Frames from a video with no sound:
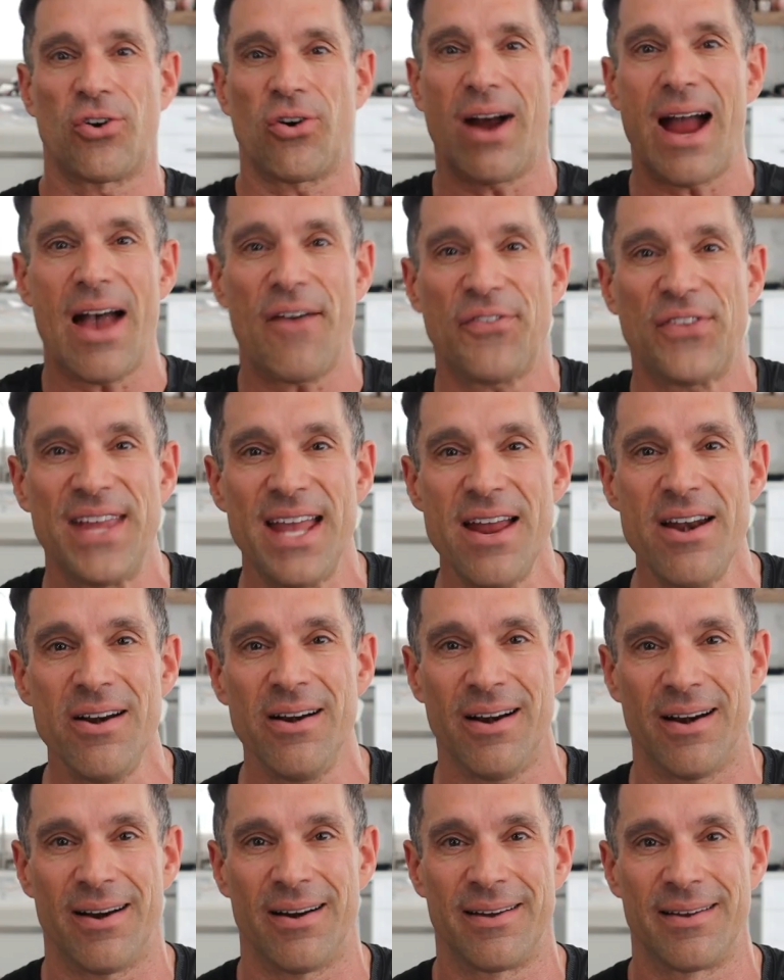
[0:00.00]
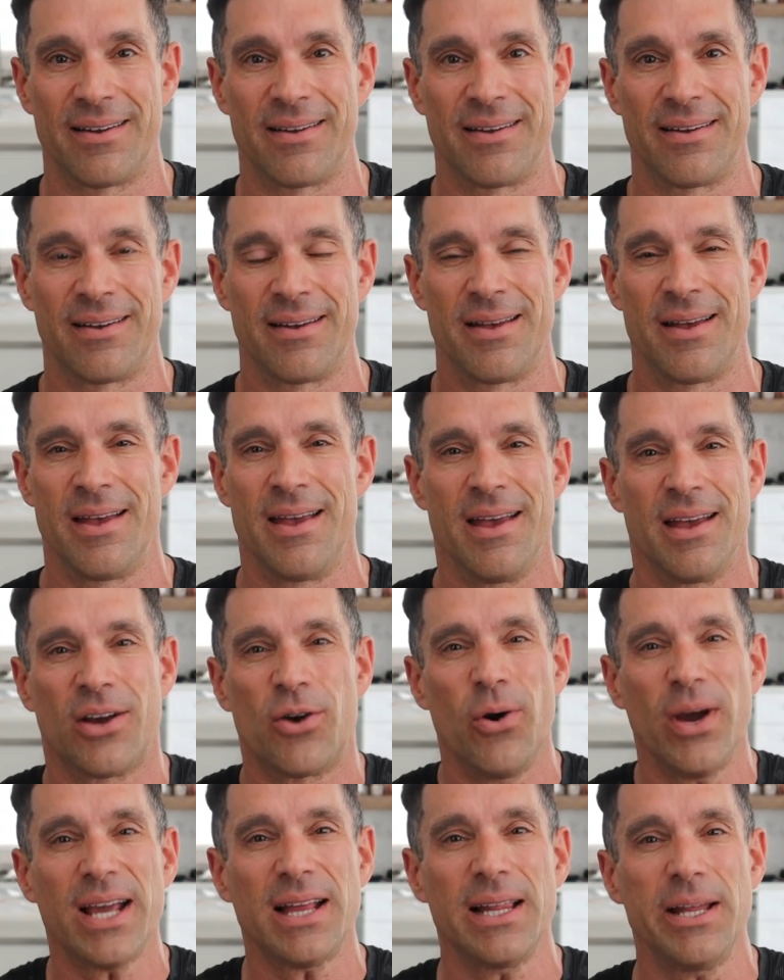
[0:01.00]
Kraft dinner.
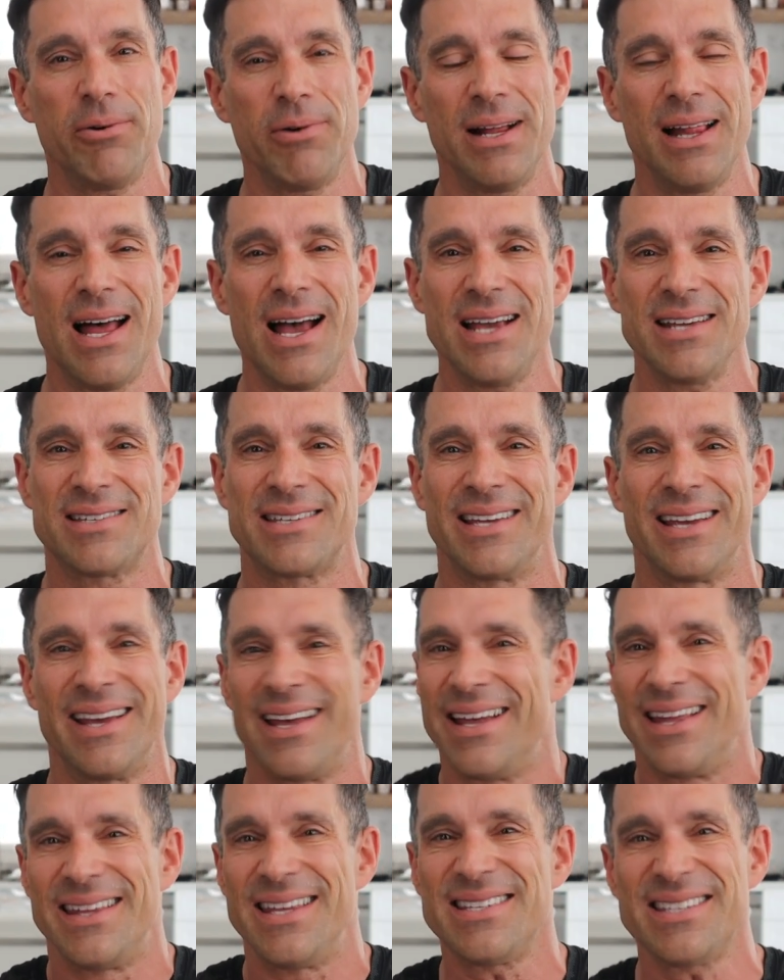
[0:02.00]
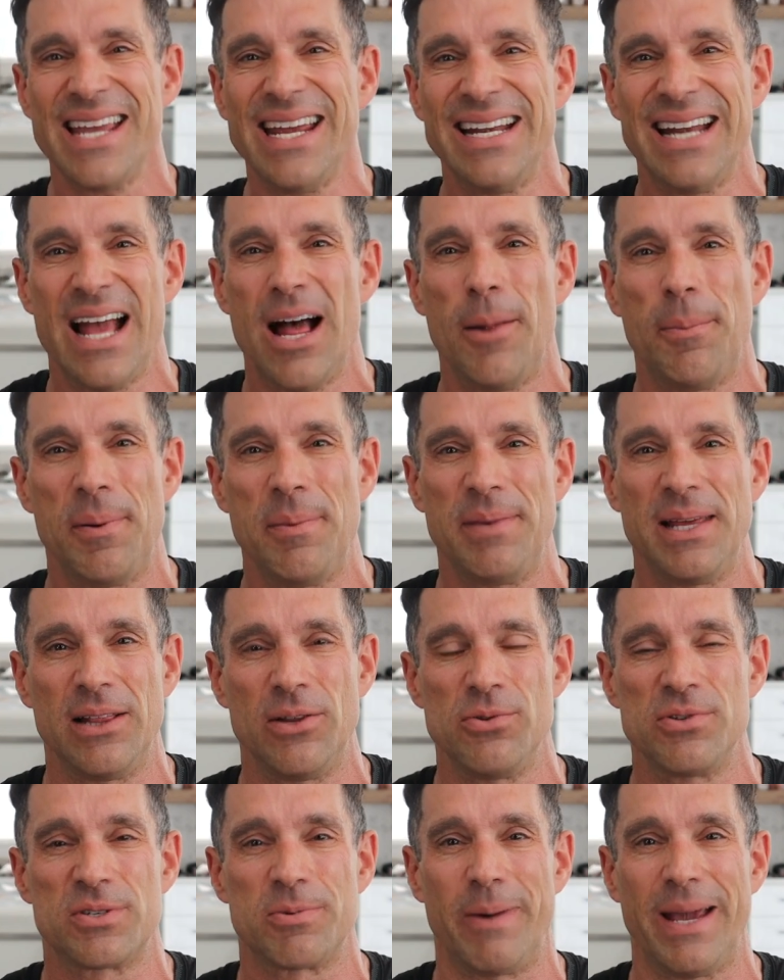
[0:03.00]
Quickly realized this ain't helping me
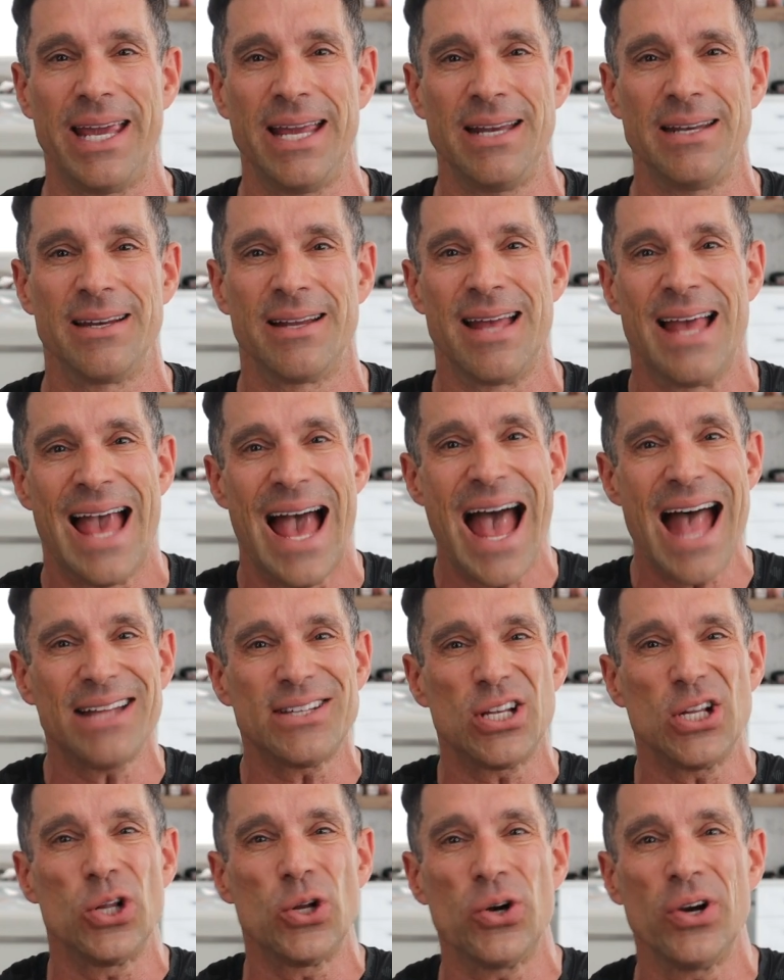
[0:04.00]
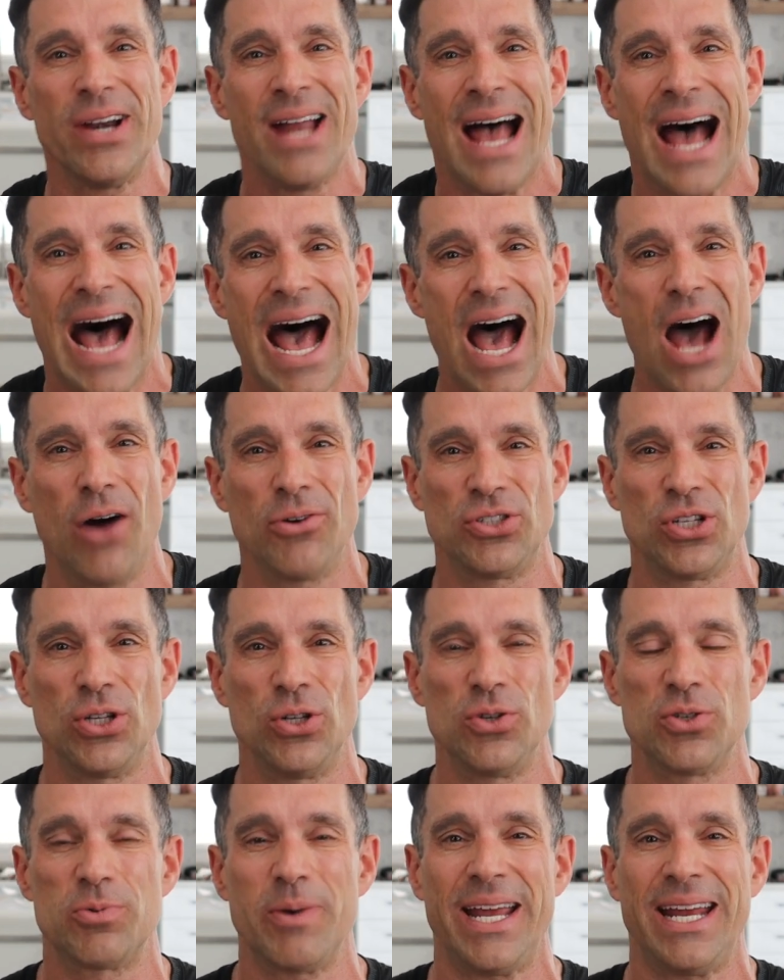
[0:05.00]
lose weight. Had to learn how to
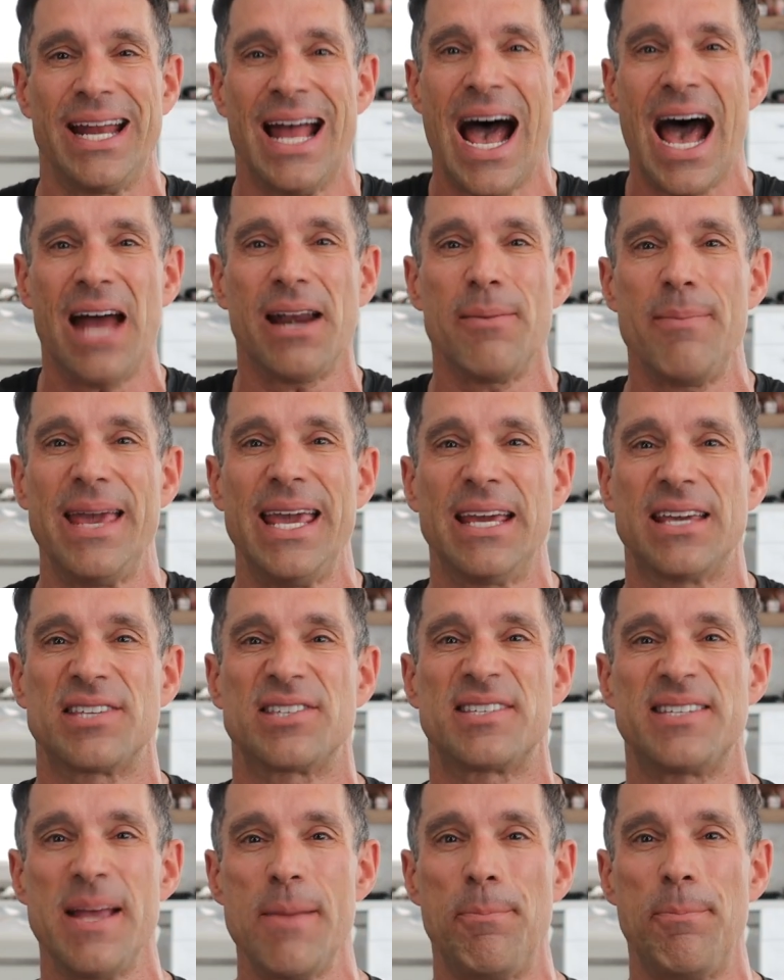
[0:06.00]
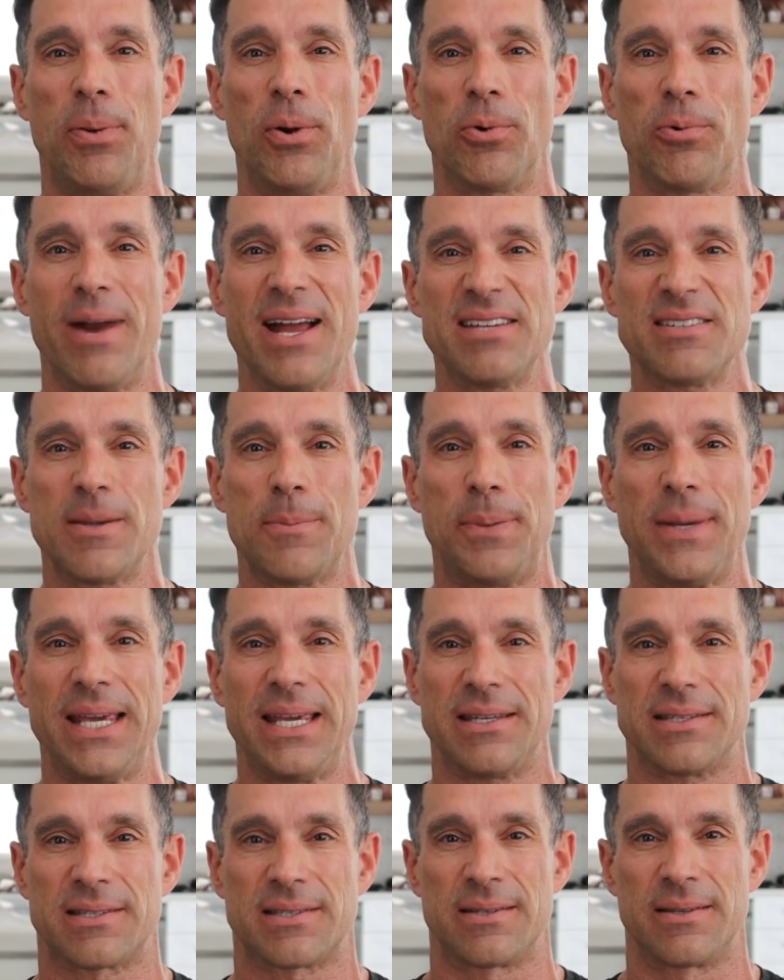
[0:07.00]
lose weight, how to make simple
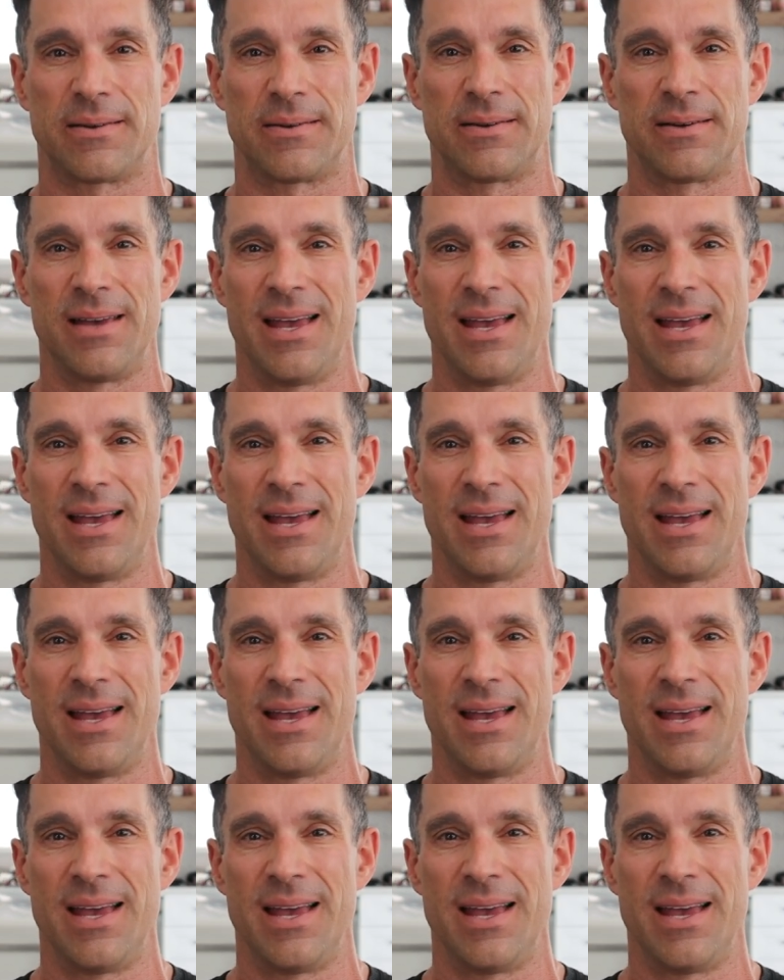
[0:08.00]
recipes.